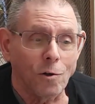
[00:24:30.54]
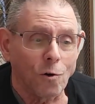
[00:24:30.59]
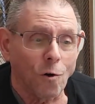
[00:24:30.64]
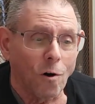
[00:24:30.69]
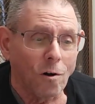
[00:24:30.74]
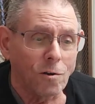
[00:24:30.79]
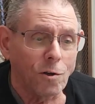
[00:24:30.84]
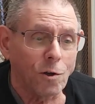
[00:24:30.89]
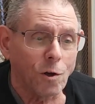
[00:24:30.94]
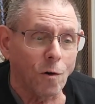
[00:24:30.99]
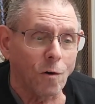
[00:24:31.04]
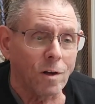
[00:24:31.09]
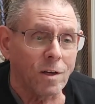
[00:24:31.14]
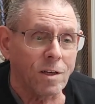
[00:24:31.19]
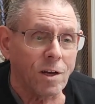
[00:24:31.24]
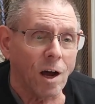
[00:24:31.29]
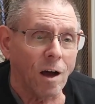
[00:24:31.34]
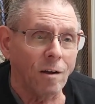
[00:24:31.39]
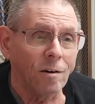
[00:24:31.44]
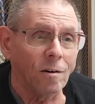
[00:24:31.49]
There's also
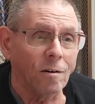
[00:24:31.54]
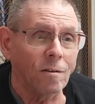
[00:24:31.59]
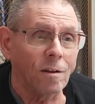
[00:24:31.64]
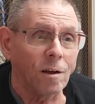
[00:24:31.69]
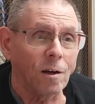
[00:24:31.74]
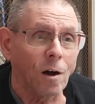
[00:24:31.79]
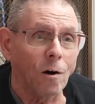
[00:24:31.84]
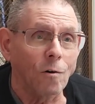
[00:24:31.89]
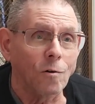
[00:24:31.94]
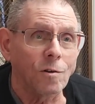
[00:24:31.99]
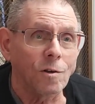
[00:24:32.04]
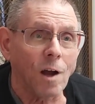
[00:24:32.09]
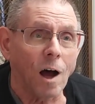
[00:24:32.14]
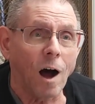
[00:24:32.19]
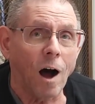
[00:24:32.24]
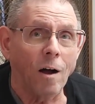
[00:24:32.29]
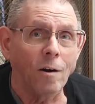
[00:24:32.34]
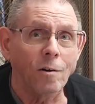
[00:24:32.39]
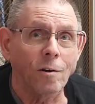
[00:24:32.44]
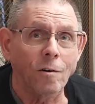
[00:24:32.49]
a tunnel that goes
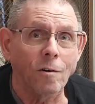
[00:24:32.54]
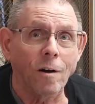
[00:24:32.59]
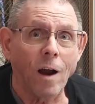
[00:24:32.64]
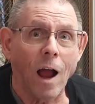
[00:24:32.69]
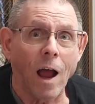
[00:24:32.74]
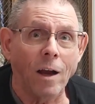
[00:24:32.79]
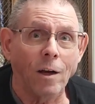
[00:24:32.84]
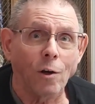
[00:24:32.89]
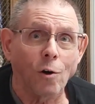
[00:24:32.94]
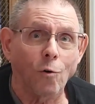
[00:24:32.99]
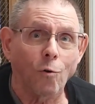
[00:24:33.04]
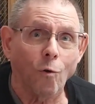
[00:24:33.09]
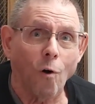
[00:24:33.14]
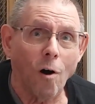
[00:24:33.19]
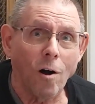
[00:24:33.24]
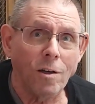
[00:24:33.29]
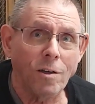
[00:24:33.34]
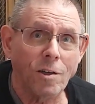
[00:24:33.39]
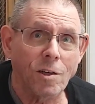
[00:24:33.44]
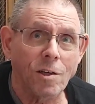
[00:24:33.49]
under and
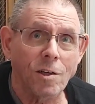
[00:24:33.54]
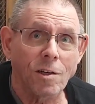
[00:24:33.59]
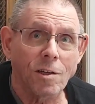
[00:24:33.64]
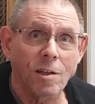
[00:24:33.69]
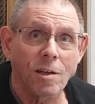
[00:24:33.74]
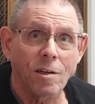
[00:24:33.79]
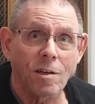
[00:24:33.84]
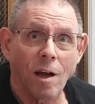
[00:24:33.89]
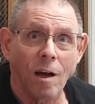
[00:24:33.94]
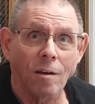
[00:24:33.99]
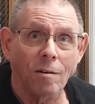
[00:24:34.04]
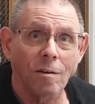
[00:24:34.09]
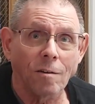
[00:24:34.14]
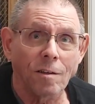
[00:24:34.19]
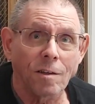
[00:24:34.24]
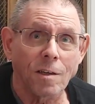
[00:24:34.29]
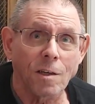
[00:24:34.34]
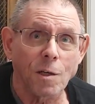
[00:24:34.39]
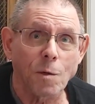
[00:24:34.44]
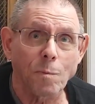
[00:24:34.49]
crosses the
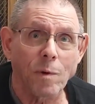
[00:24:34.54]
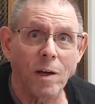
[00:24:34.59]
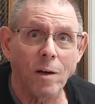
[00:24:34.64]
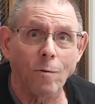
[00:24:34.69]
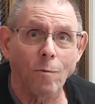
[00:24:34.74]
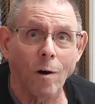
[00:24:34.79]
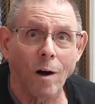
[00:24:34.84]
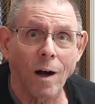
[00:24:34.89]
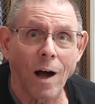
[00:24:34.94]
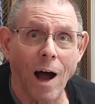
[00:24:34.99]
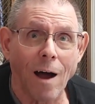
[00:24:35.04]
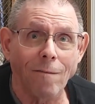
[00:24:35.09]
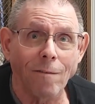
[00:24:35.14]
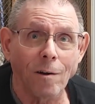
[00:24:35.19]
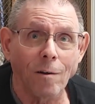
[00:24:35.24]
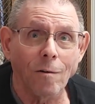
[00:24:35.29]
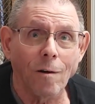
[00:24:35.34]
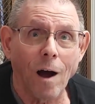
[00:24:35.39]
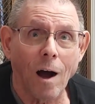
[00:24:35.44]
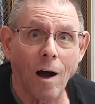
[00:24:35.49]
tunnels of Speedwell
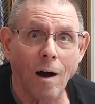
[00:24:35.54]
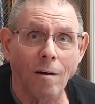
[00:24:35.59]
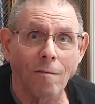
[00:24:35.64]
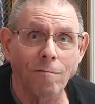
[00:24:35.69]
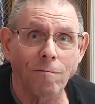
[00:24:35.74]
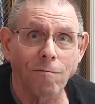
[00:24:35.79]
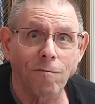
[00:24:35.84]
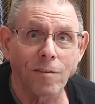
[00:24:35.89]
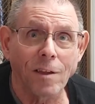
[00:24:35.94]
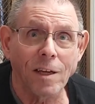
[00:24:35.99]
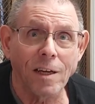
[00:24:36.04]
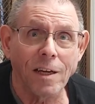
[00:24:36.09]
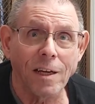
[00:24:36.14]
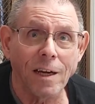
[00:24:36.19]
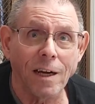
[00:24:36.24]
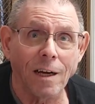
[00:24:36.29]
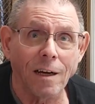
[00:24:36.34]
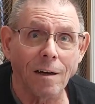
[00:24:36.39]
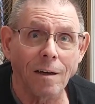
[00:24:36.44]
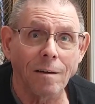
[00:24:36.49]
Avenue of
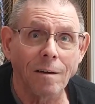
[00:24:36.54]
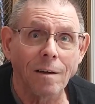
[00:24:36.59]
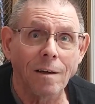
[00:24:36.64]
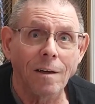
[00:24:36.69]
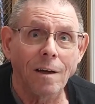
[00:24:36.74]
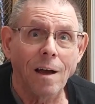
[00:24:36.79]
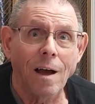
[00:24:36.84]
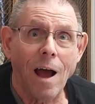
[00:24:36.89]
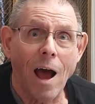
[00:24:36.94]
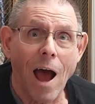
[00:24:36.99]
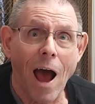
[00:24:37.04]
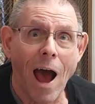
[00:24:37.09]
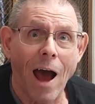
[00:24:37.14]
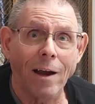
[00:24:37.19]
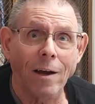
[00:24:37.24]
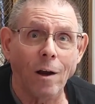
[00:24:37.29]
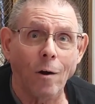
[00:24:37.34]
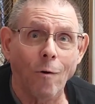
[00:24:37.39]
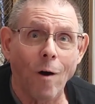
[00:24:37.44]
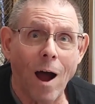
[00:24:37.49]
the
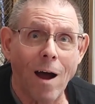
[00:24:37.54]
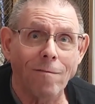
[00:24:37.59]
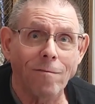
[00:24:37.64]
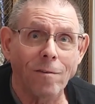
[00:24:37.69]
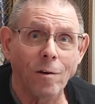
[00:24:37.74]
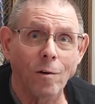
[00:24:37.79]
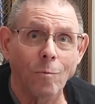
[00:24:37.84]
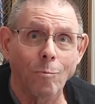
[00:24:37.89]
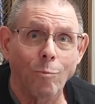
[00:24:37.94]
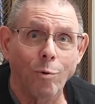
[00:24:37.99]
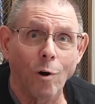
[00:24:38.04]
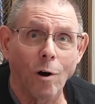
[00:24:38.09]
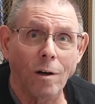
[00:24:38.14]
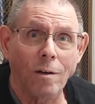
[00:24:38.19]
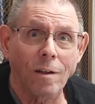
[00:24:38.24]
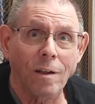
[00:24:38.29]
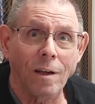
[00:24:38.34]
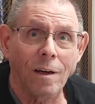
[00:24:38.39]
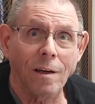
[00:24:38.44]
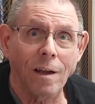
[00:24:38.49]
Atno Avenue
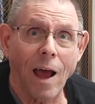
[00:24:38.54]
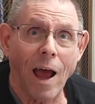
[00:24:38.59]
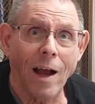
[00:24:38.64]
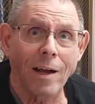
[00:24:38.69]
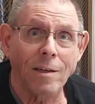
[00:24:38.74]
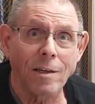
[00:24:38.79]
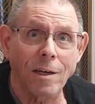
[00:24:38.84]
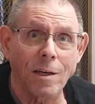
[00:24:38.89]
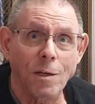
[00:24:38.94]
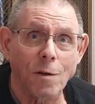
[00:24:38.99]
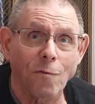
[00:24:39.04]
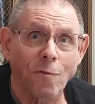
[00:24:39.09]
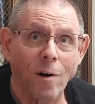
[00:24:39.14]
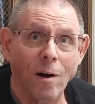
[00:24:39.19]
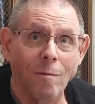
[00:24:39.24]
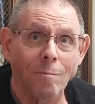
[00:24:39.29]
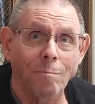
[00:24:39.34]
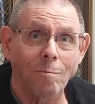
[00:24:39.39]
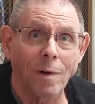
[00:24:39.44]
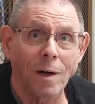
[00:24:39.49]
brook that exits
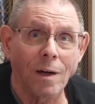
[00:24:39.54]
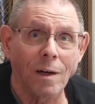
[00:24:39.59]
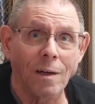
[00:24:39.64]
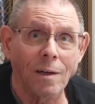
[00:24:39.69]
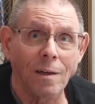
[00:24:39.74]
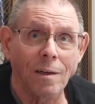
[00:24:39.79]
from